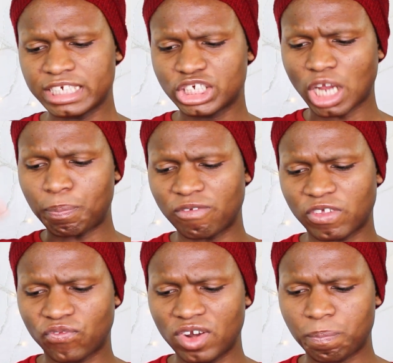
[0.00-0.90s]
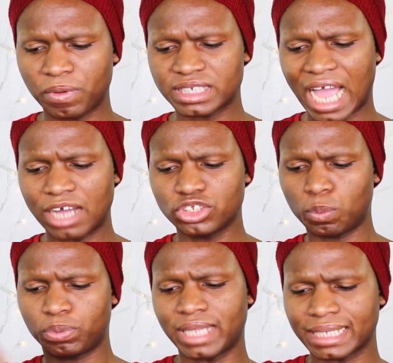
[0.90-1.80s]
The shape of the Philippines. How do
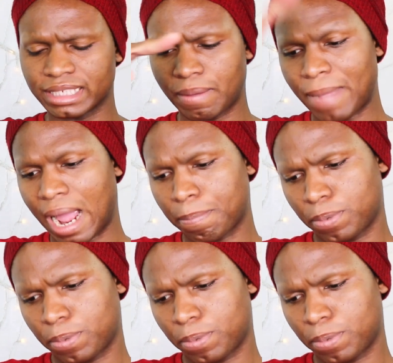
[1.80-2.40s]
you put that in a map?